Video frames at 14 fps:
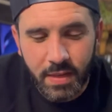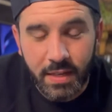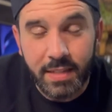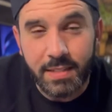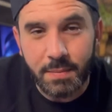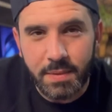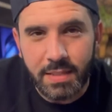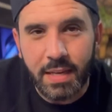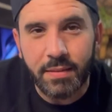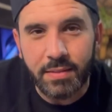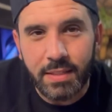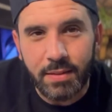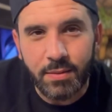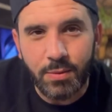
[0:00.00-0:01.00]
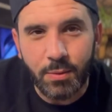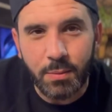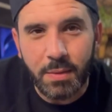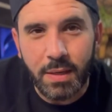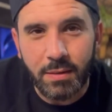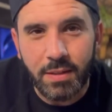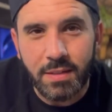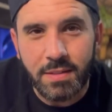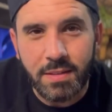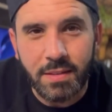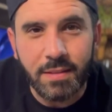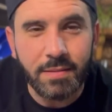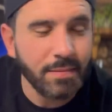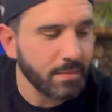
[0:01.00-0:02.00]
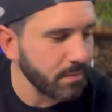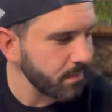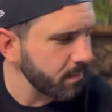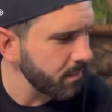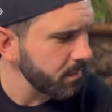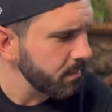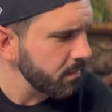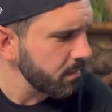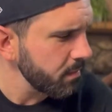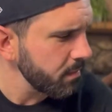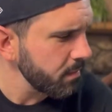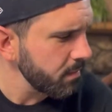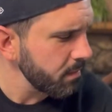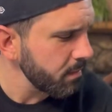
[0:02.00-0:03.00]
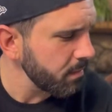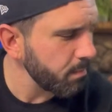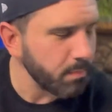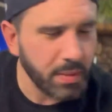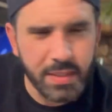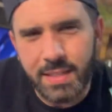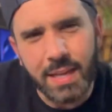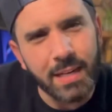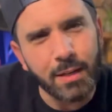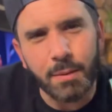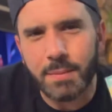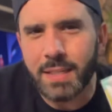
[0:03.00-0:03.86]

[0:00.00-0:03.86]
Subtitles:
I guess it means I have to give it to him now, doesn't it? But he's got to come